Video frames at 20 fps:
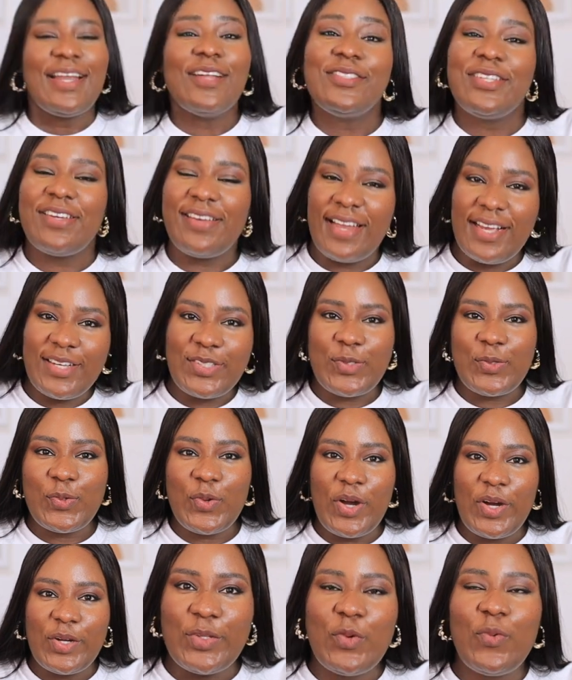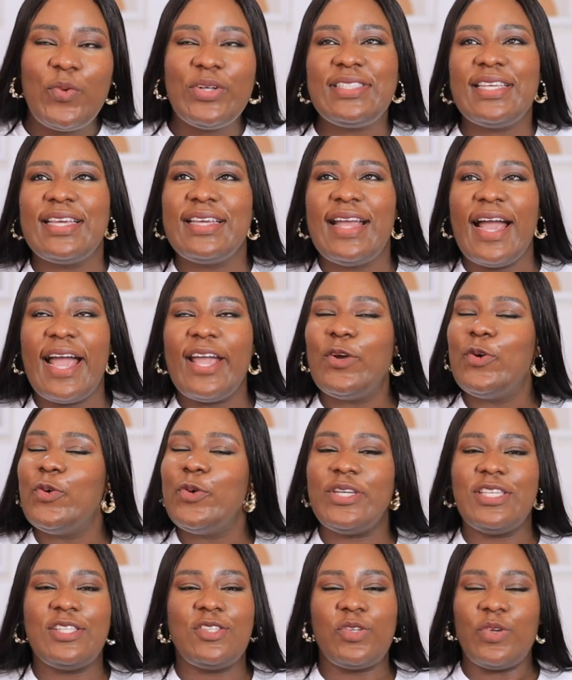Now, the next one, you want a guy who
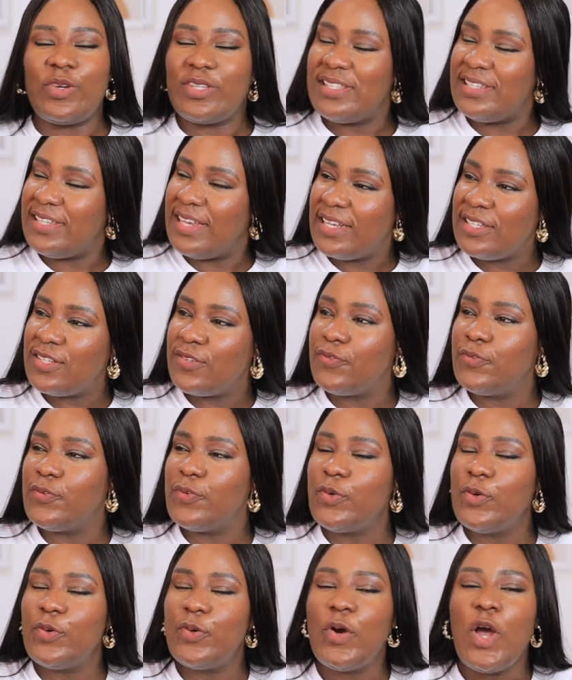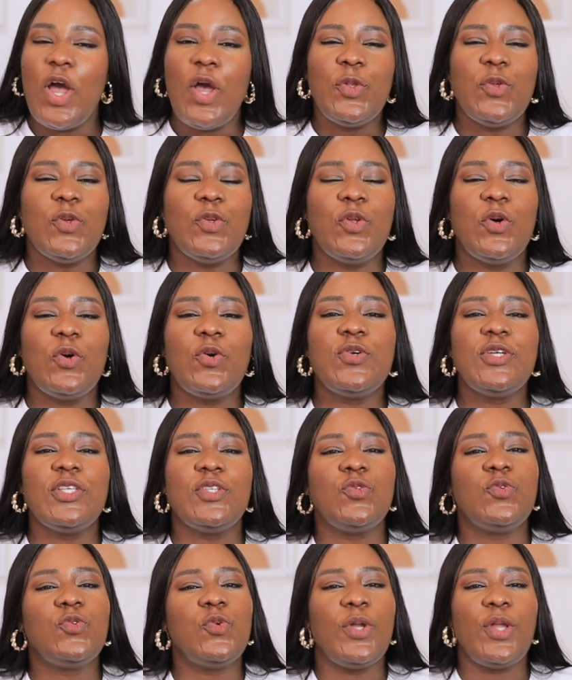is successful, you know, who
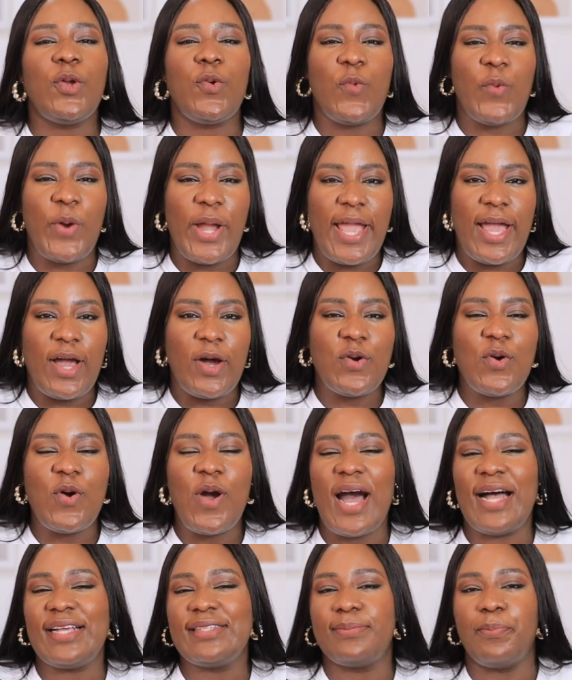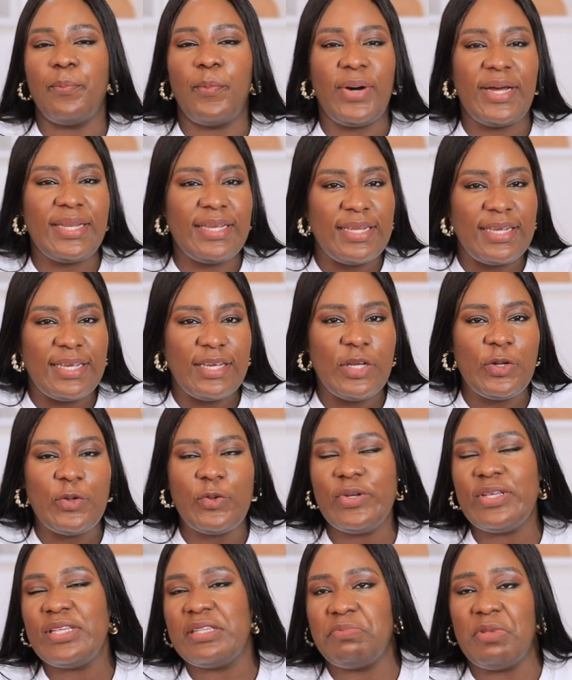is doing well, who has money,
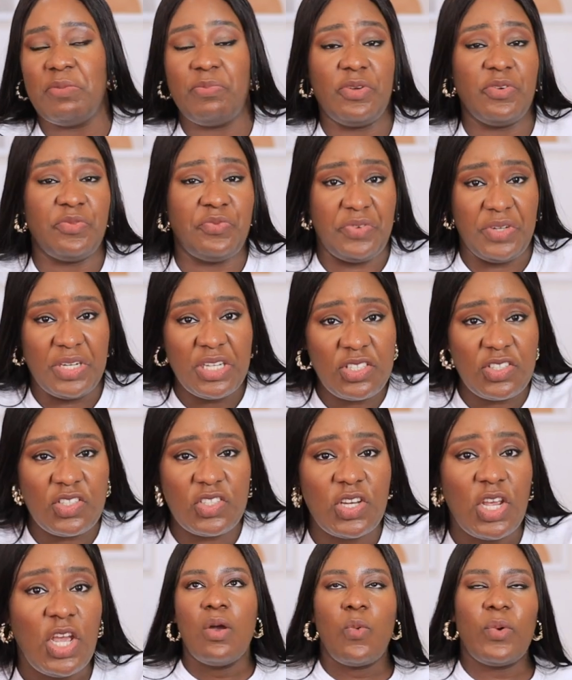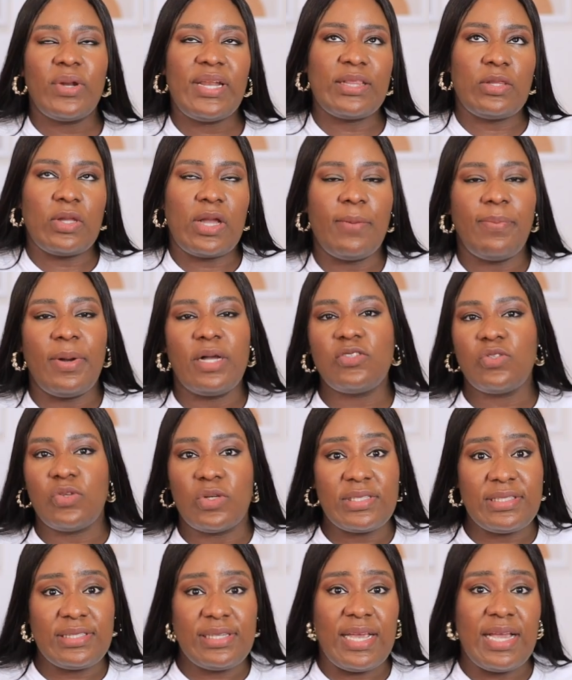who is maybe rich. When I talk about
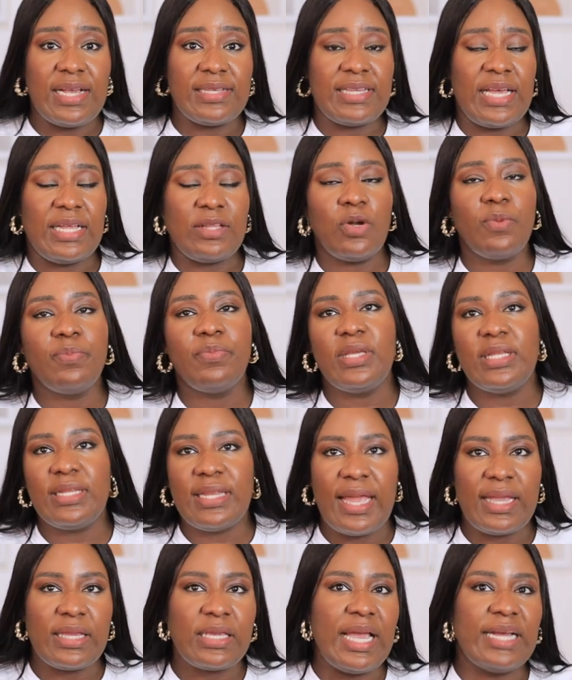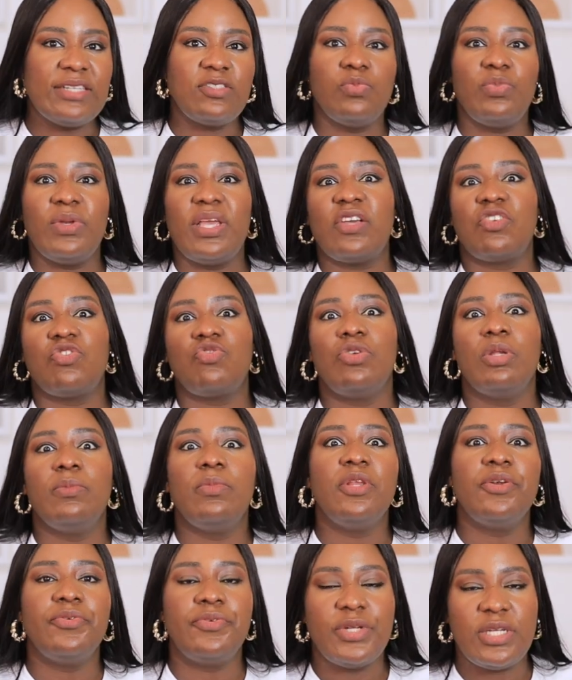success, I don't mean like he has to be
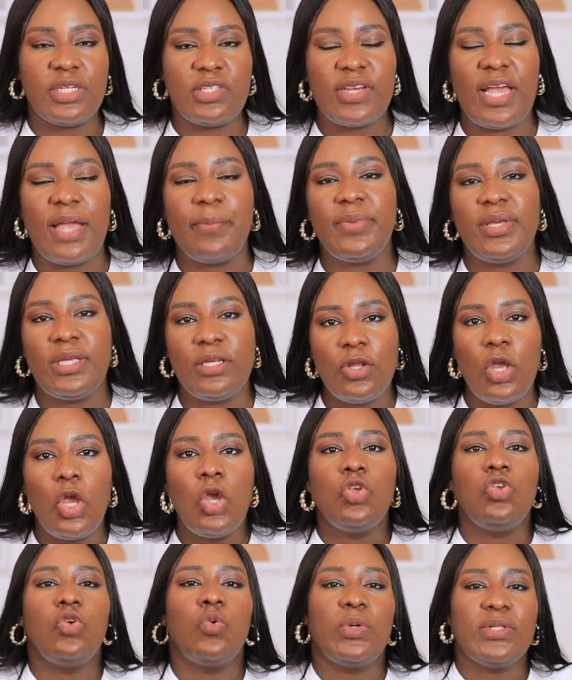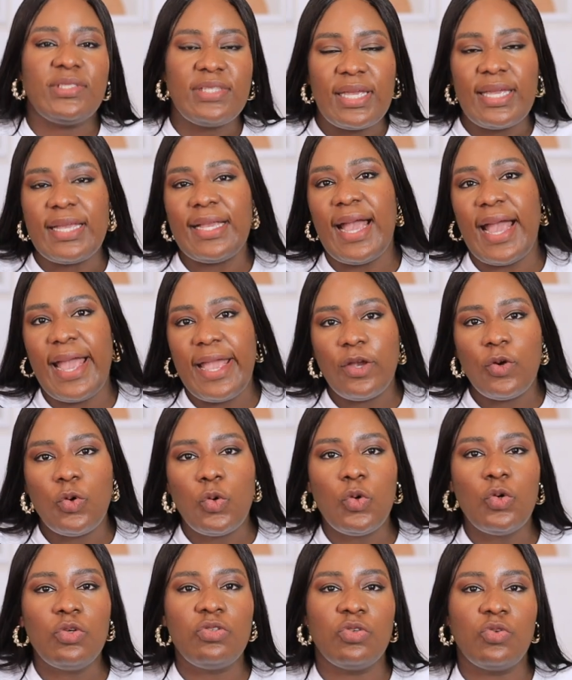extremely rich. I mean, you want a guy
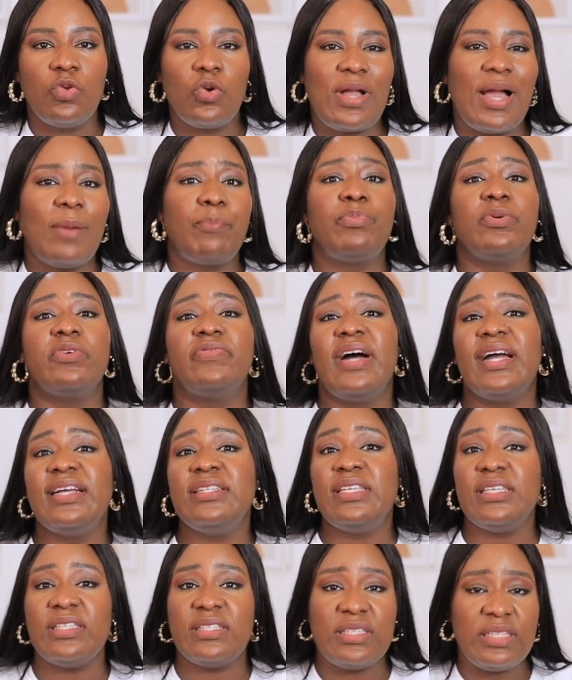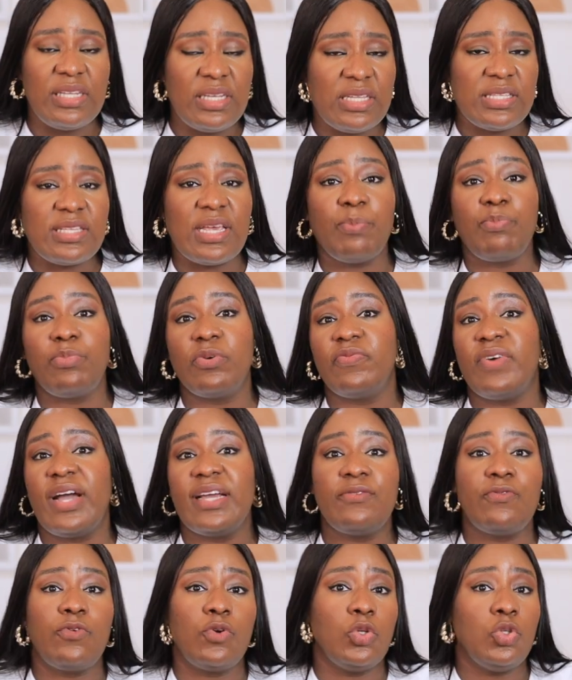who, you know, can provide his needs and
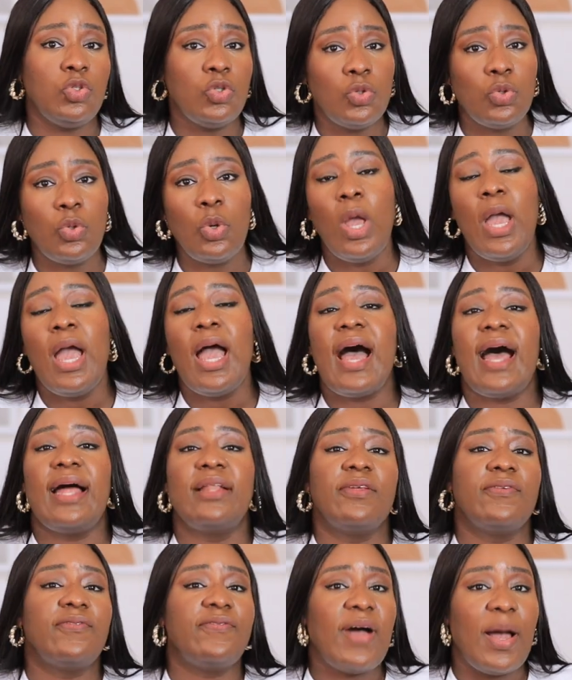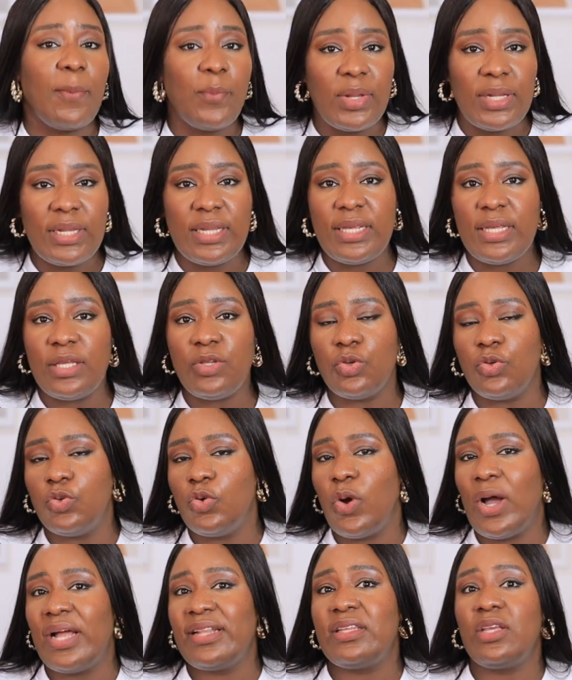provide for you and the family, you
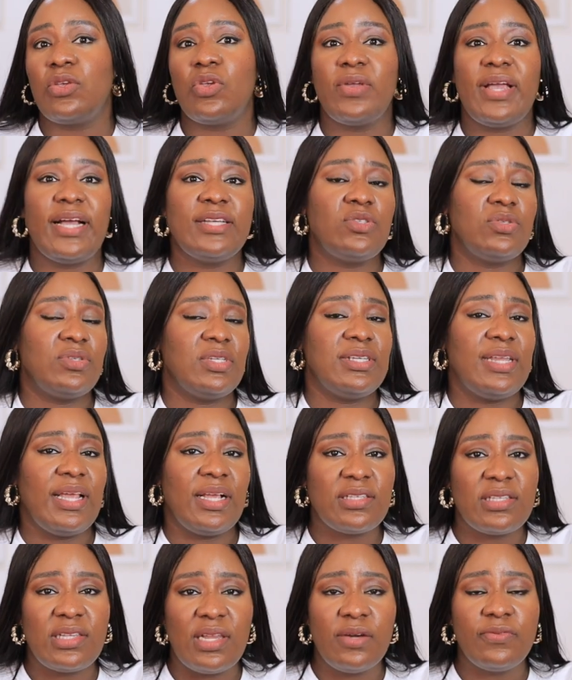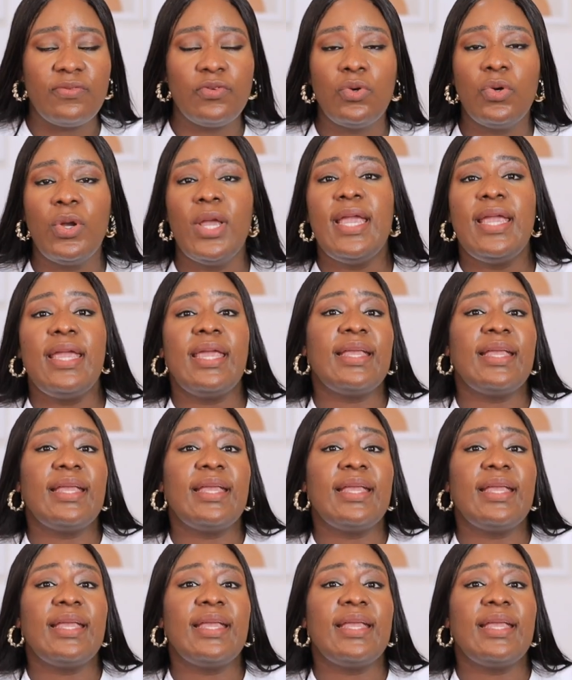know, and take you guys to the next level.